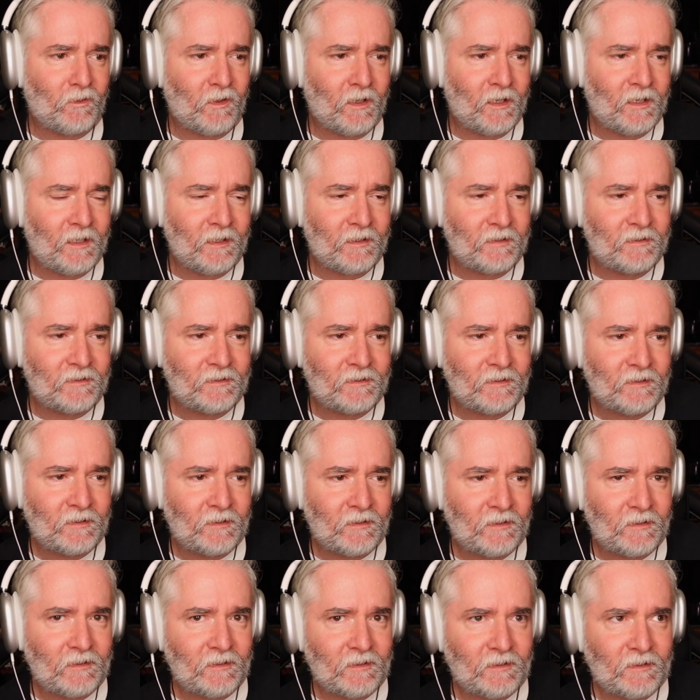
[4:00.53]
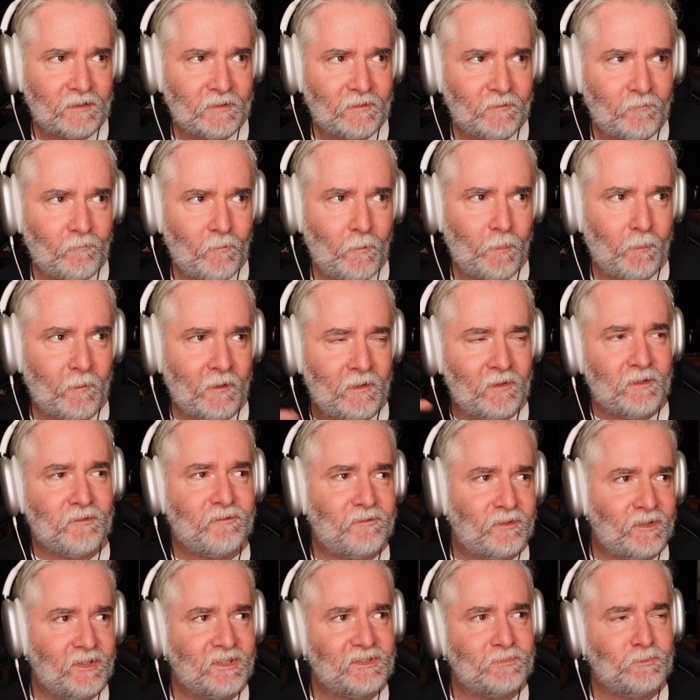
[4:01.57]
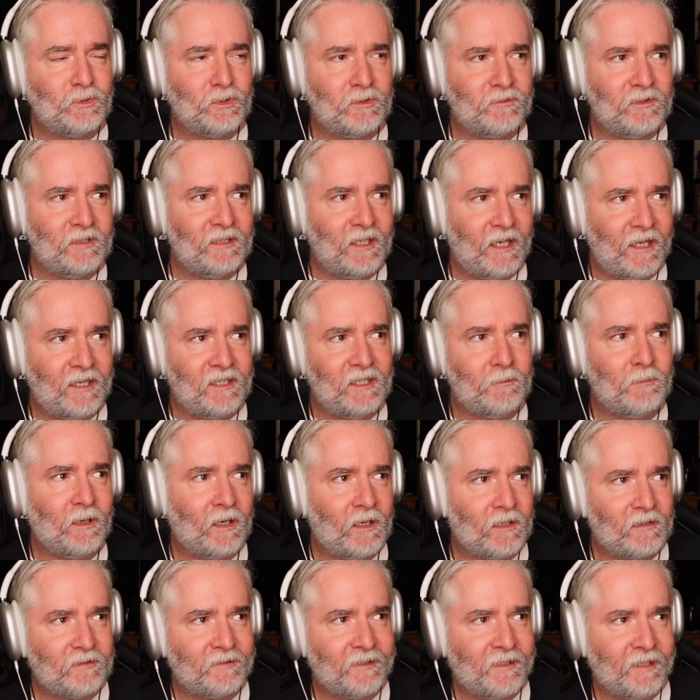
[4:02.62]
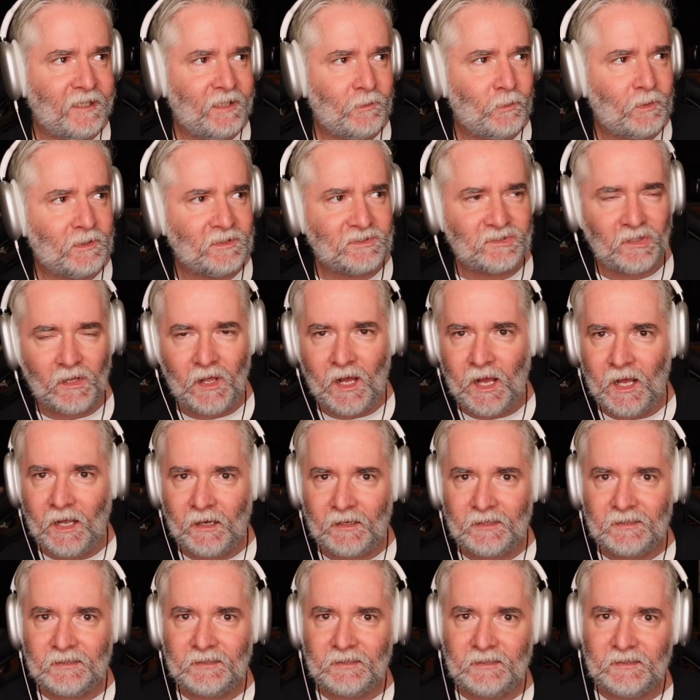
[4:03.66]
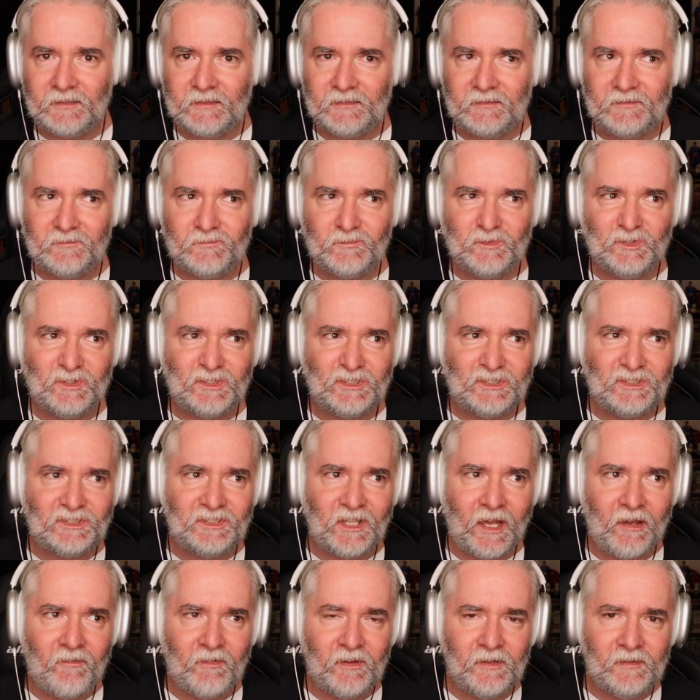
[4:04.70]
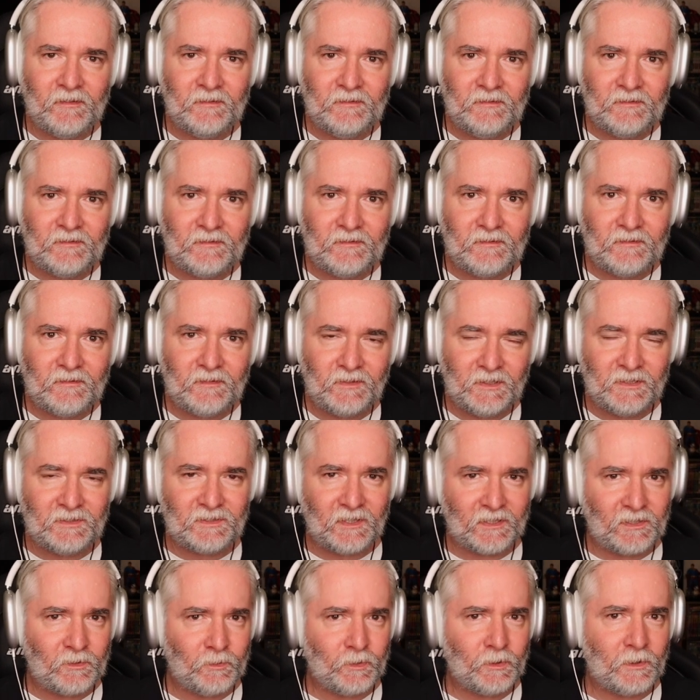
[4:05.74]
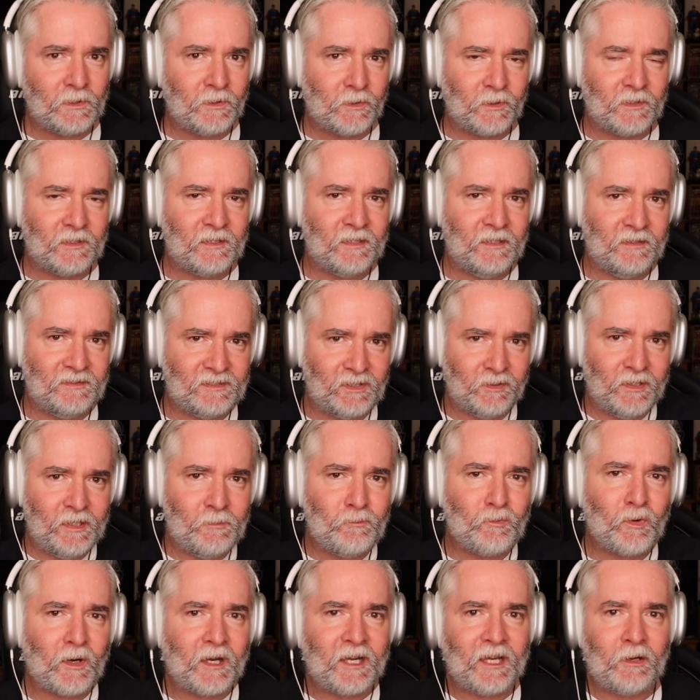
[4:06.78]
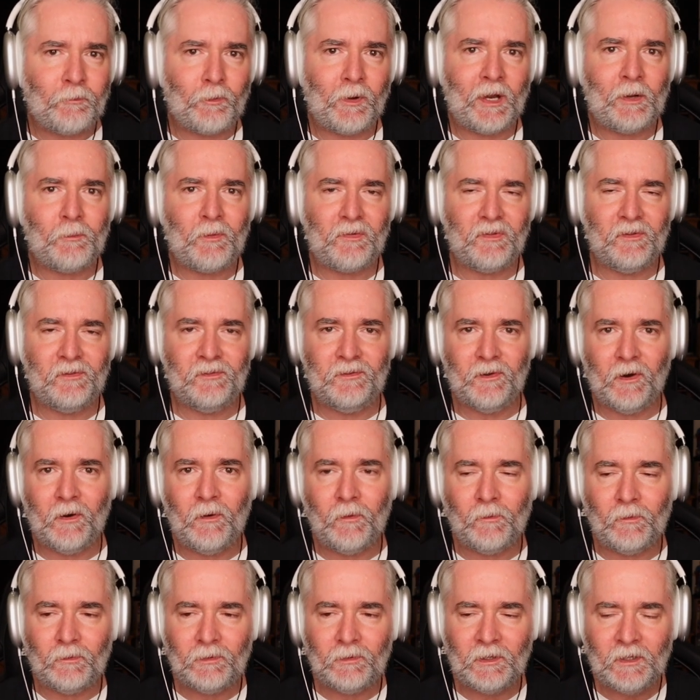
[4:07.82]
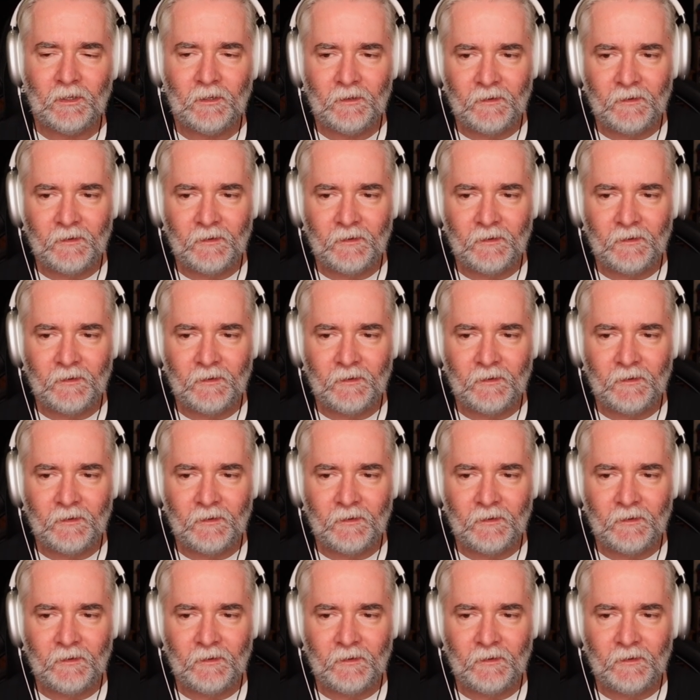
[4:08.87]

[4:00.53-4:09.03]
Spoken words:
Like, in the first movie, Andy Barclay was like 7. He's like a real little kid. So him running around with the doll